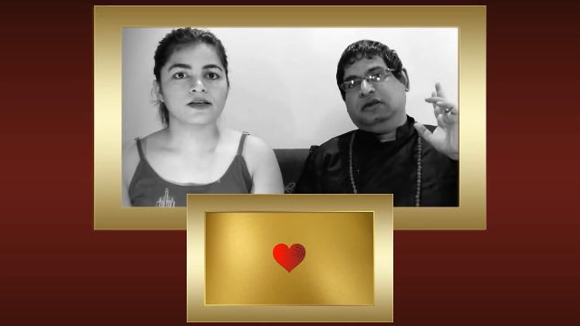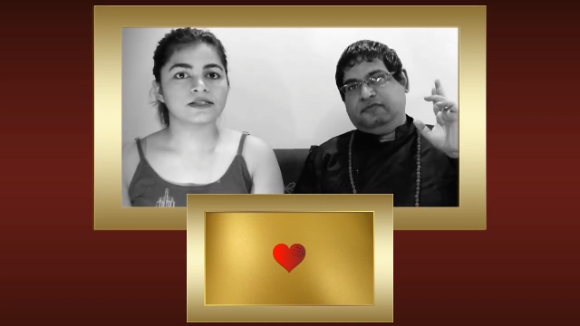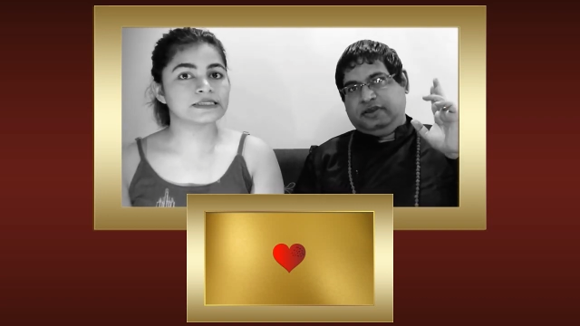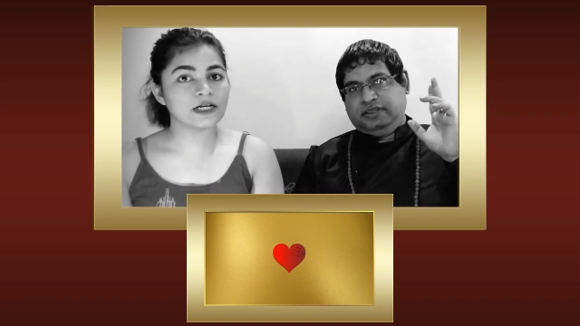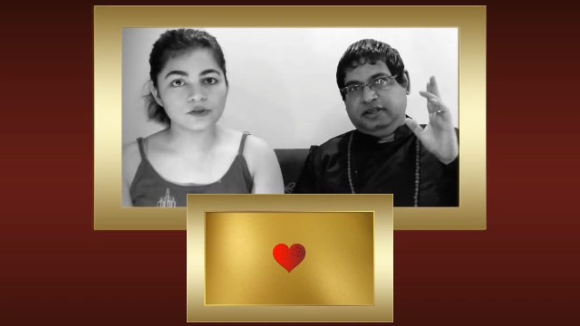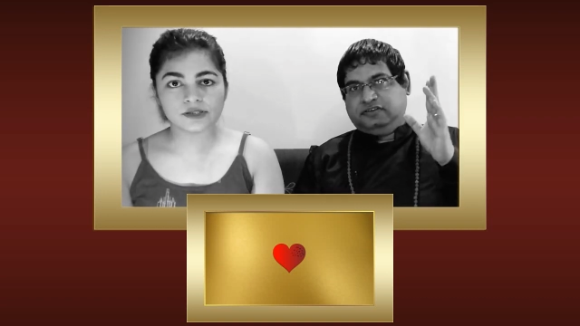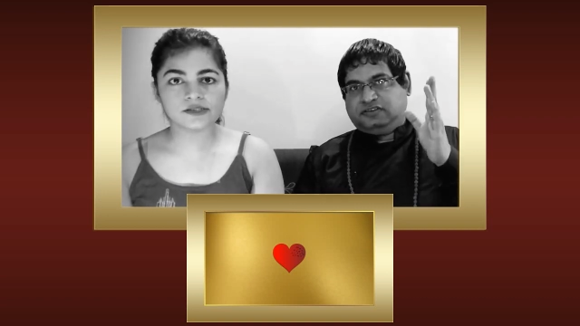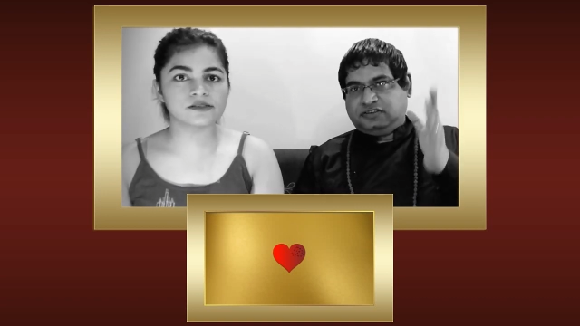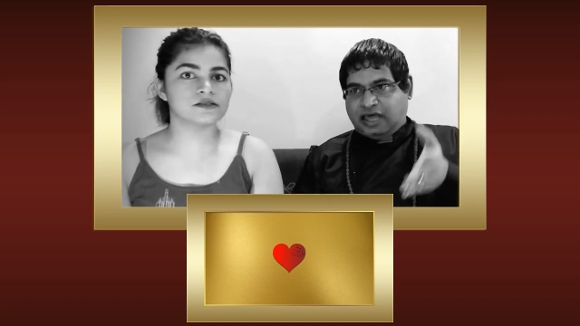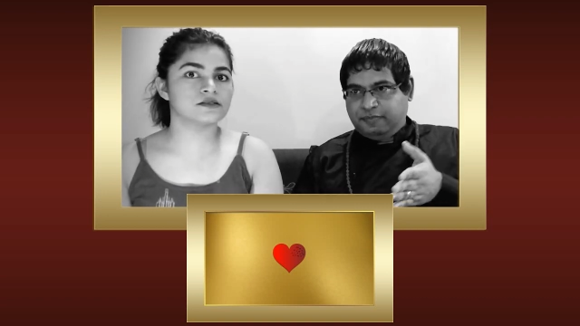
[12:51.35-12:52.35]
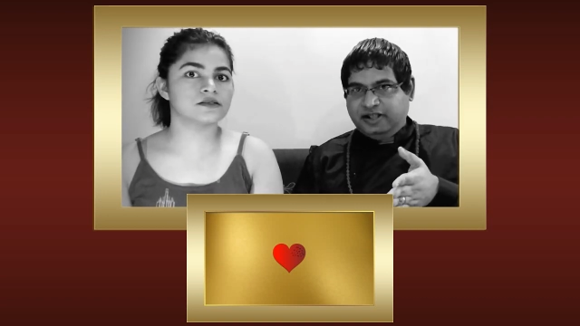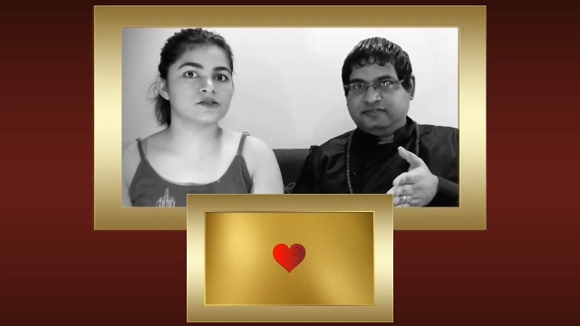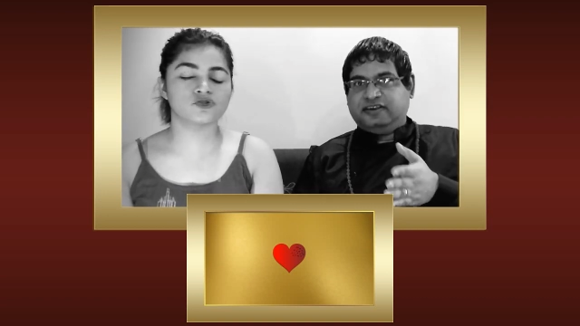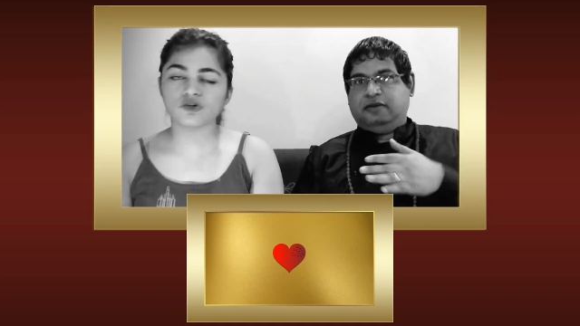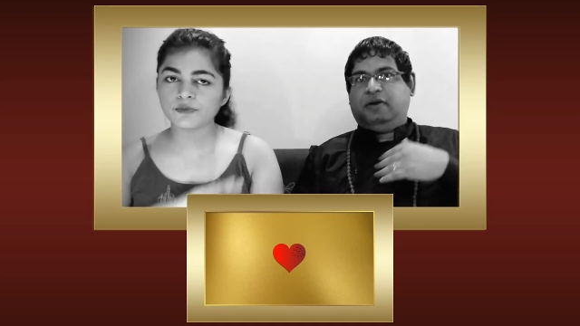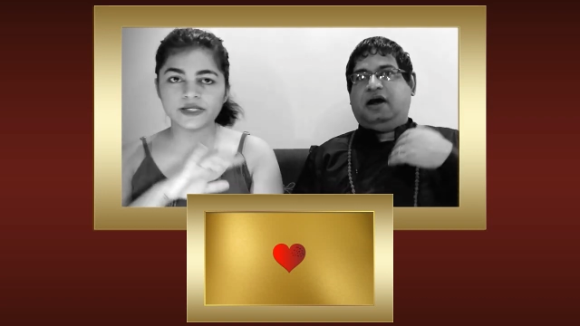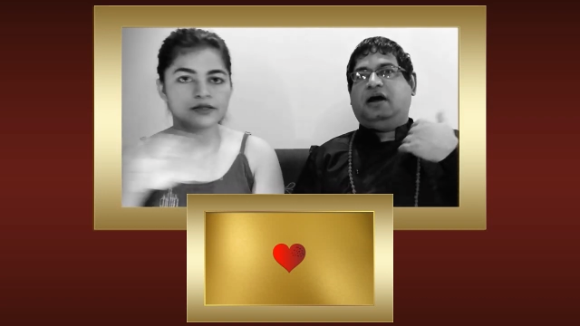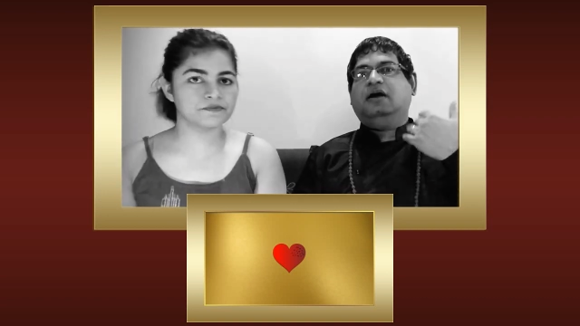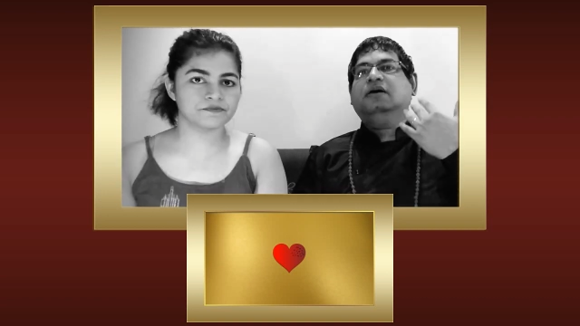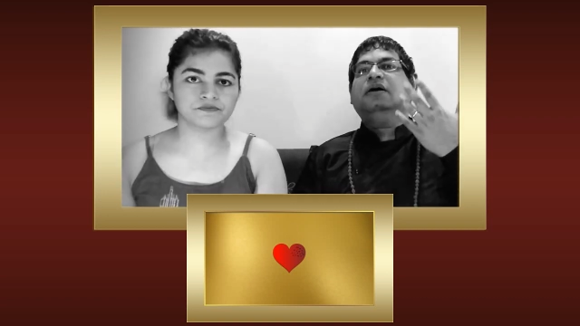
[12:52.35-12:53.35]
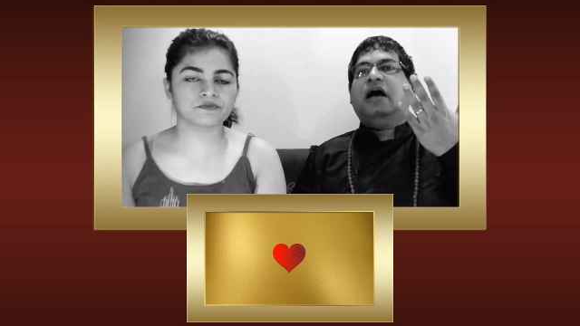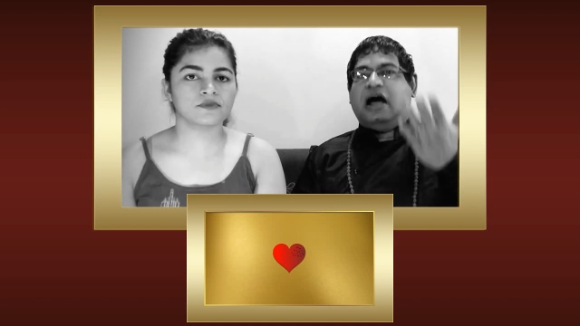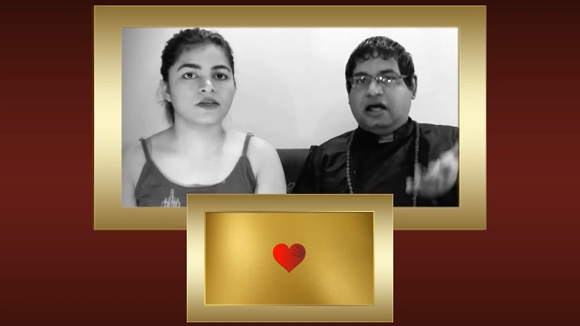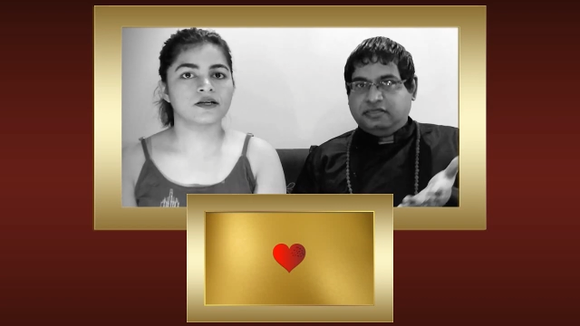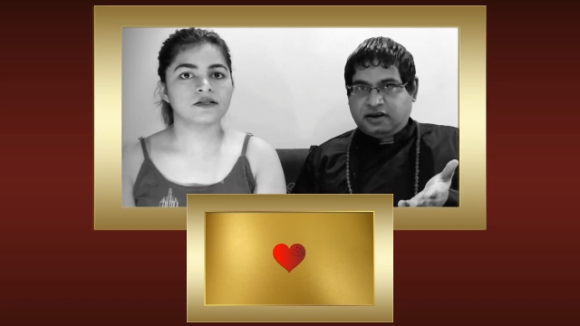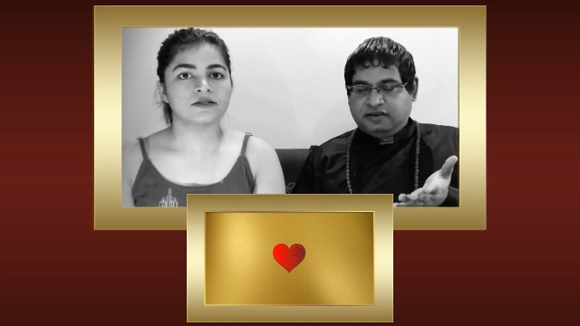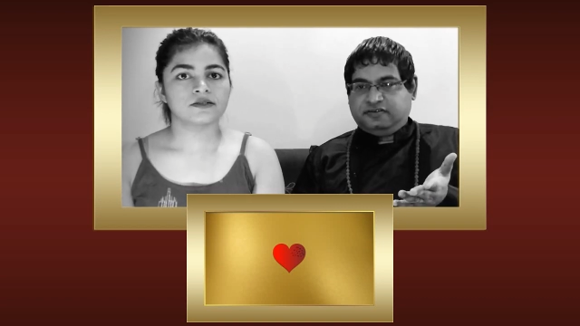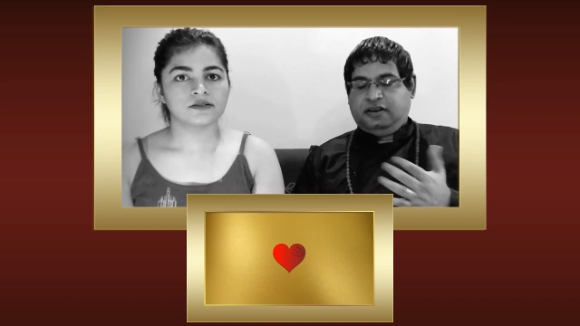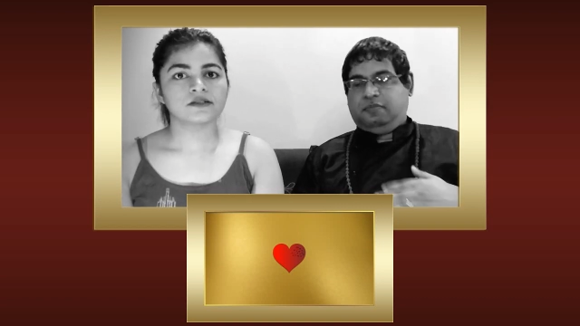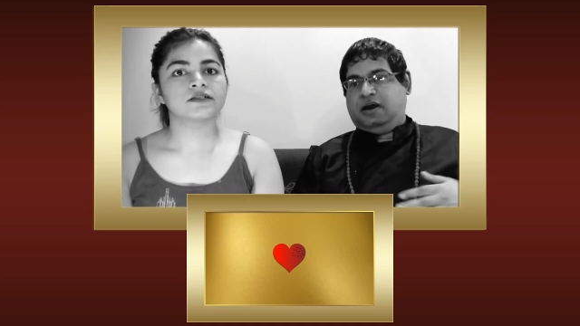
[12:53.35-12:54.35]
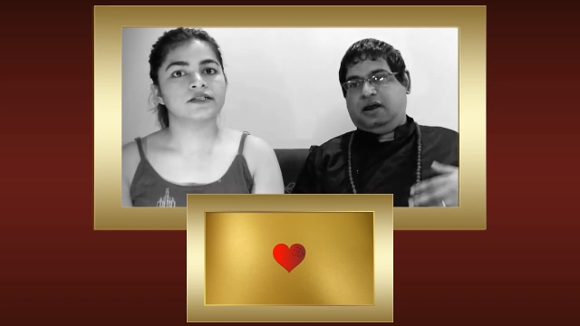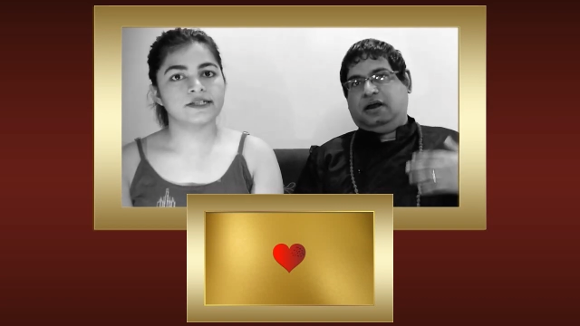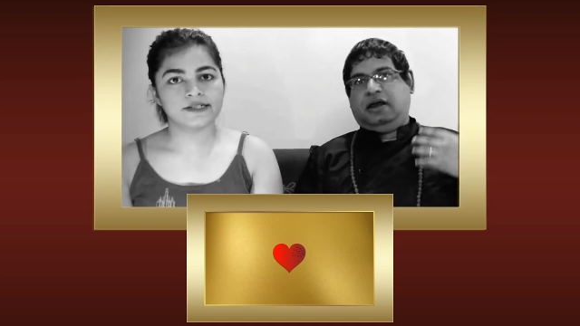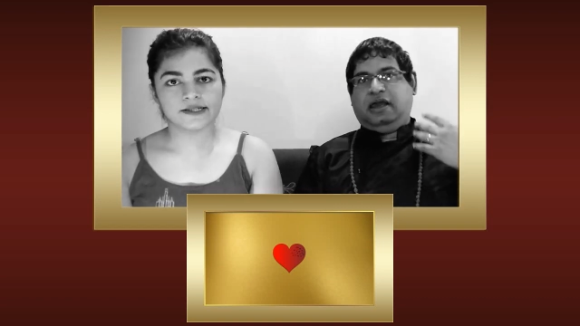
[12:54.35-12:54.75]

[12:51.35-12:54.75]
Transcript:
Speaker 1: whether South it's Indian, Tamil cinema, so Andhra cinema,